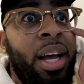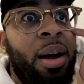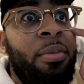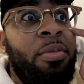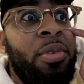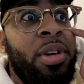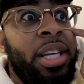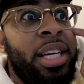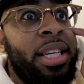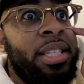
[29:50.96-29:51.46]

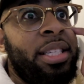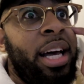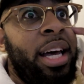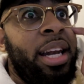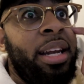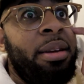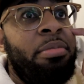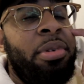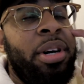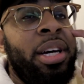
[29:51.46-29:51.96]
I'm really
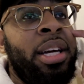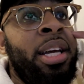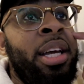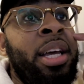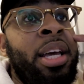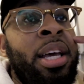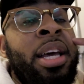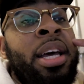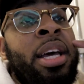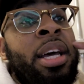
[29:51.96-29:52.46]
excited, but
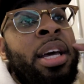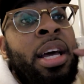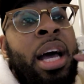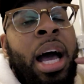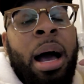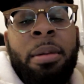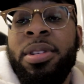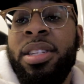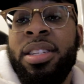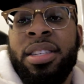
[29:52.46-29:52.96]

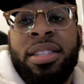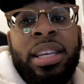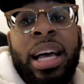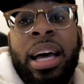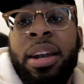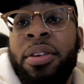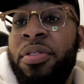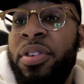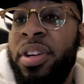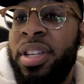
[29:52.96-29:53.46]
I'm just
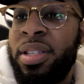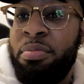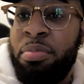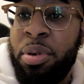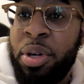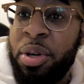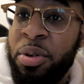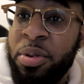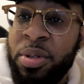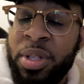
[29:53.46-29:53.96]
excited for this
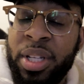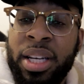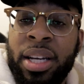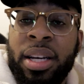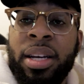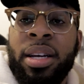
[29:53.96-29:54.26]
build.